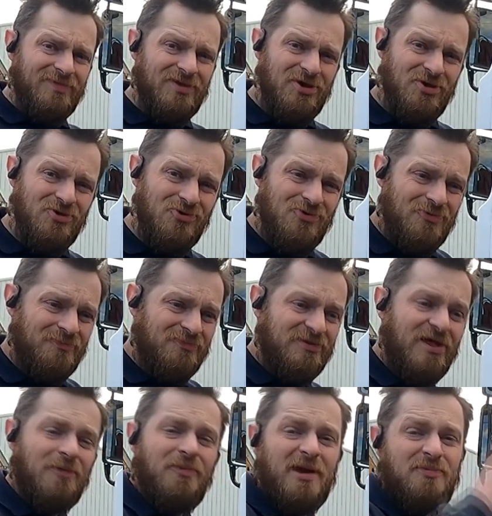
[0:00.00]
new
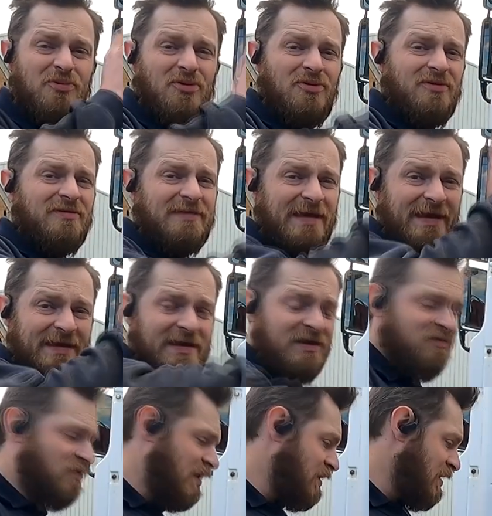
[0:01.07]
tailpipe to get
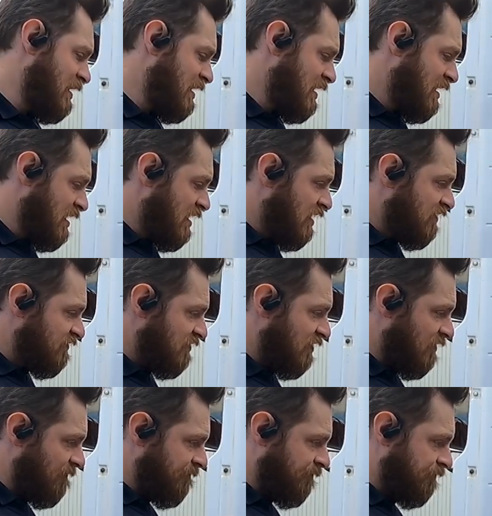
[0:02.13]
in as well,
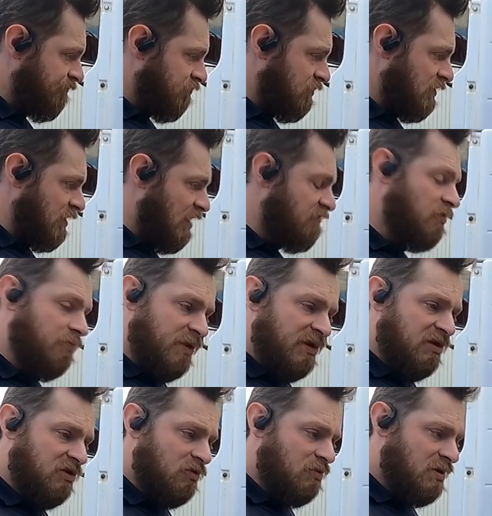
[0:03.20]
so I've got
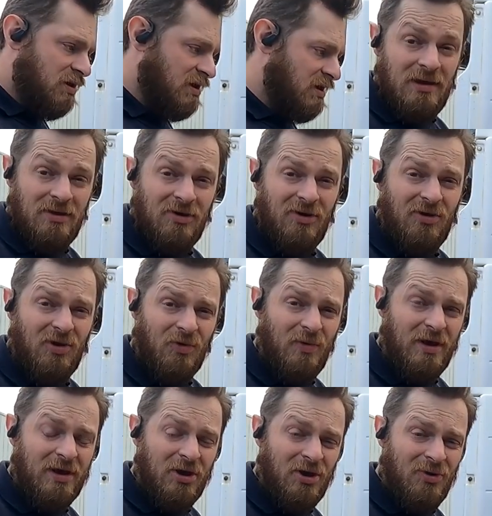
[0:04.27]
plenty to do. Got a long
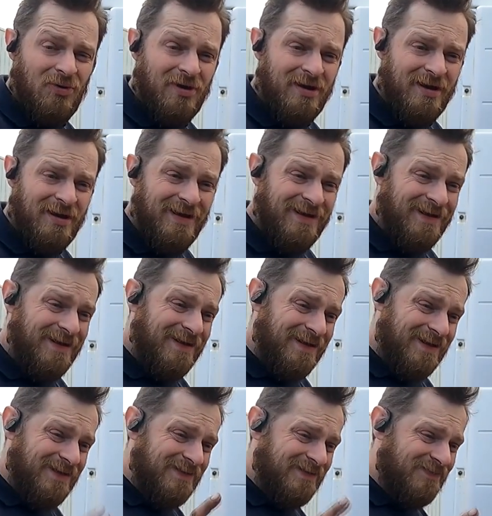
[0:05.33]
way to go
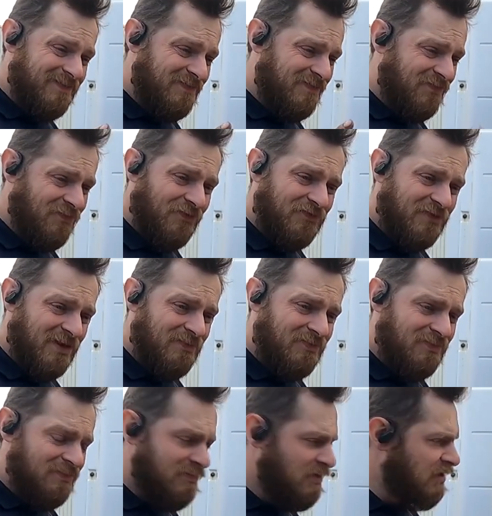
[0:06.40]
and a short
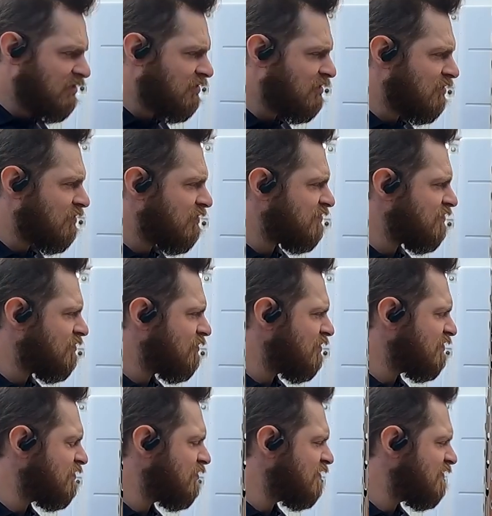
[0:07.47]
time. Hello, what's
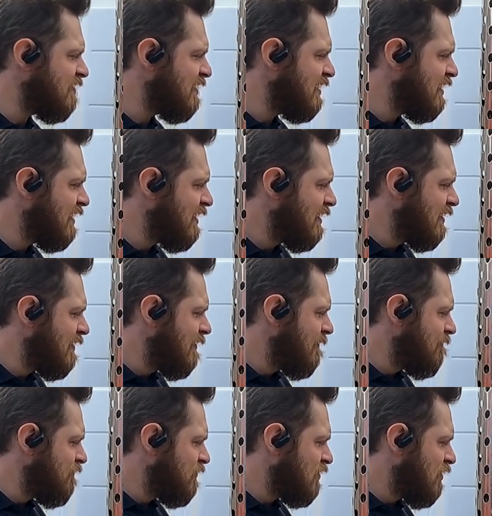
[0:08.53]
the word?
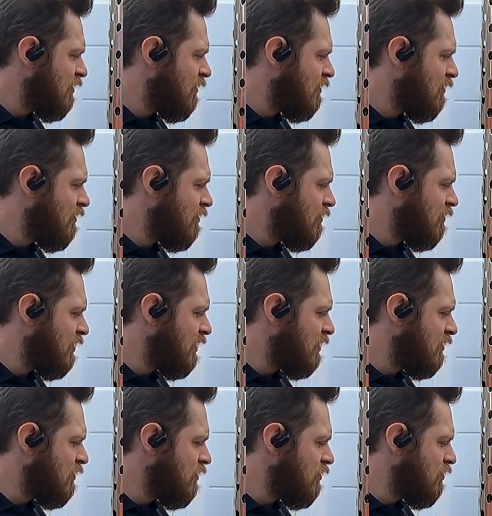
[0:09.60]
Got a long
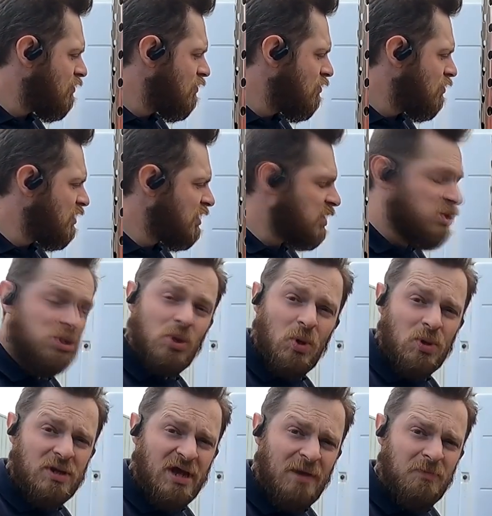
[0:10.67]
way to go and a
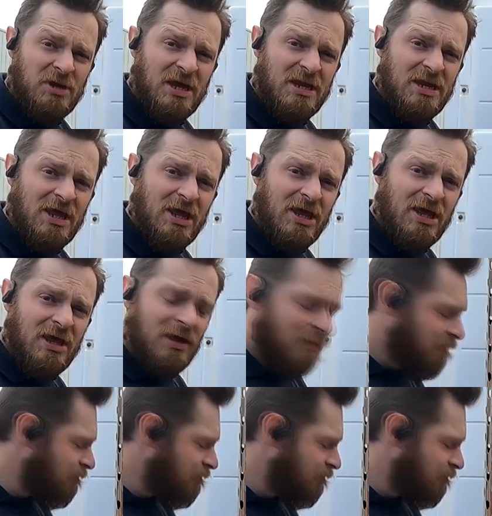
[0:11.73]
short time to get there.